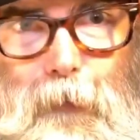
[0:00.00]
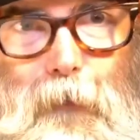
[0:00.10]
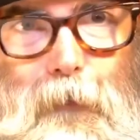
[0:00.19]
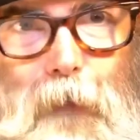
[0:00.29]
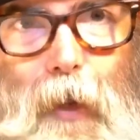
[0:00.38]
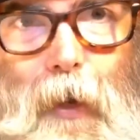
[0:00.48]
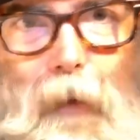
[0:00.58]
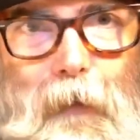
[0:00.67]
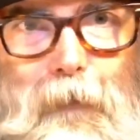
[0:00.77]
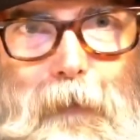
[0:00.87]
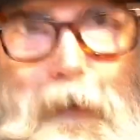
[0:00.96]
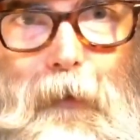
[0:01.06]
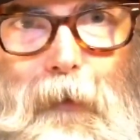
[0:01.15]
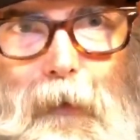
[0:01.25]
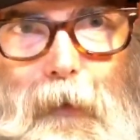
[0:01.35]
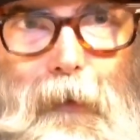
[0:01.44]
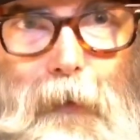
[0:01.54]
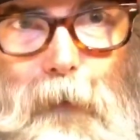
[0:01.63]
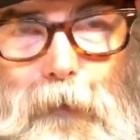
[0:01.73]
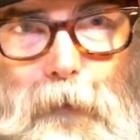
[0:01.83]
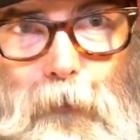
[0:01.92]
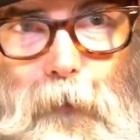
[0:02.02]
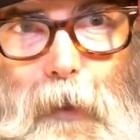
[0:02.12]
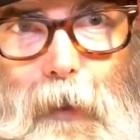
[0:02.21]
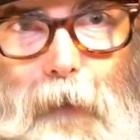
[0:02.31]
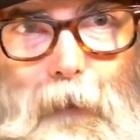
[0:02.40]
Live, and it was great.